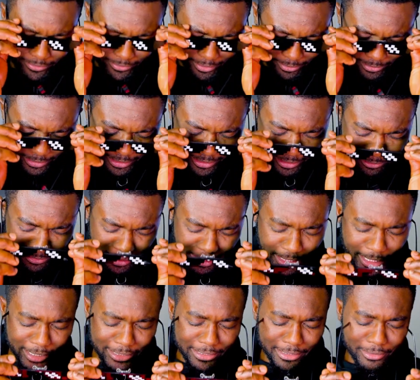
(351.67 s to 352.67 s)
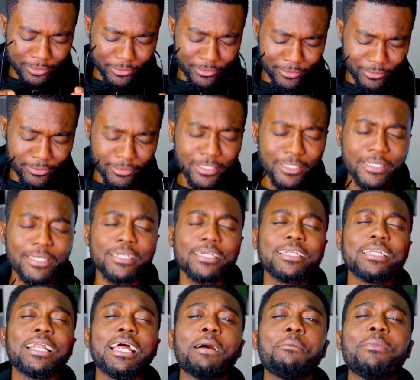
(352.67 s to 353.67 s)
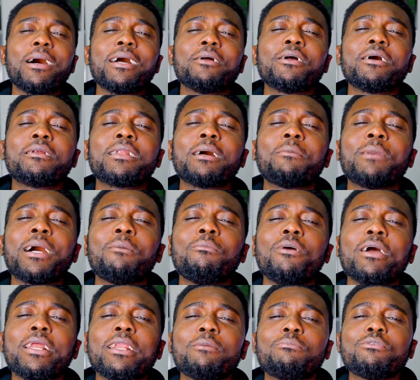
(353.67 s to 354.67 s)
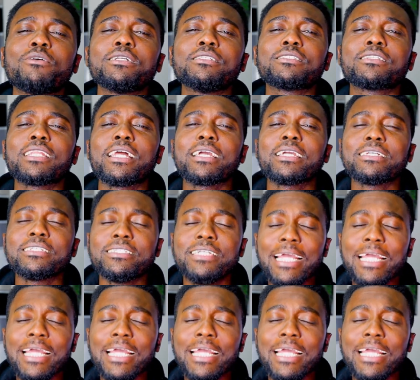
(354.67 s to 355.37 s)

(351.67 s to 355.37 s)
But me make glasses on. Tamara and my boy in the punchline.